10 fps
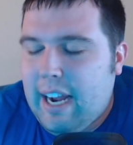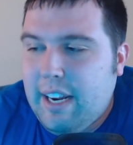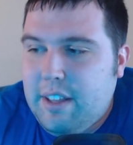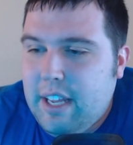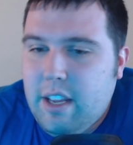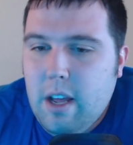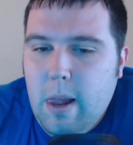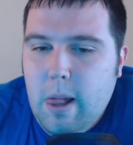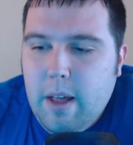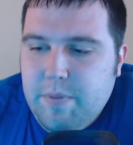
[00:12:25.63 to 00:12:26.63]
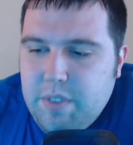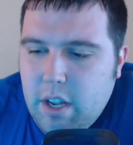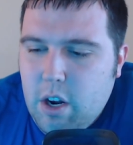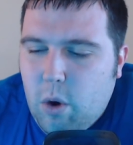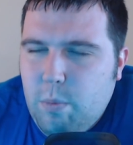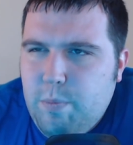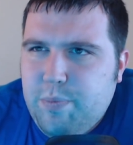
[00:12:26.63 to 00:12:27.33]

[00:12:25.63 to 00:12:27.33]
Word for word: And I think, you know,